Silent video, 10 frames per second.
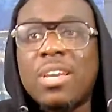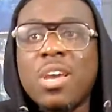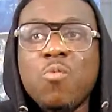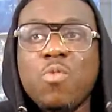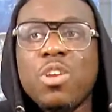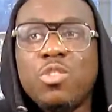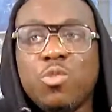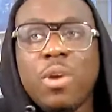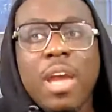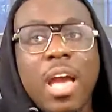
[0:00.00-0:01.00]
We
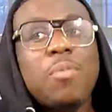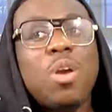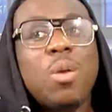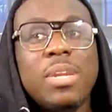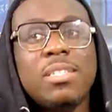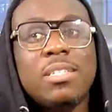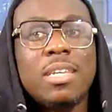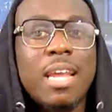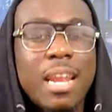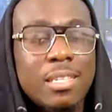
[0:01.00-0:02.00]
do help communities
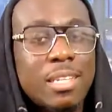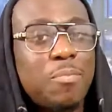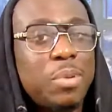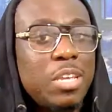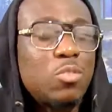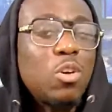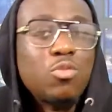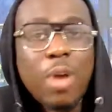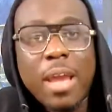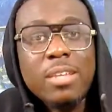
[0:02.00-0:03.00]
and other stuff. Please go
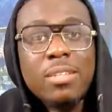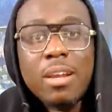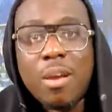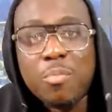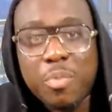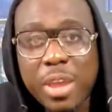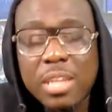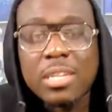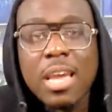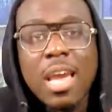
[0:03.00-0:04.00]
to our Instagram
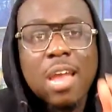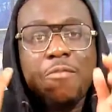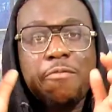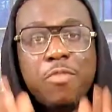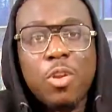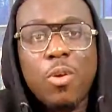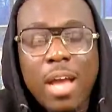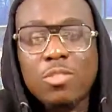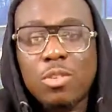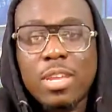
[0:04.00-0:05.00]
page and follow
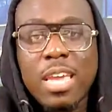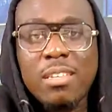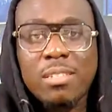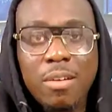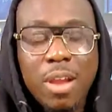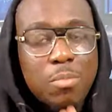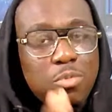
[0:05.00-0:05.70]
us on Instagram.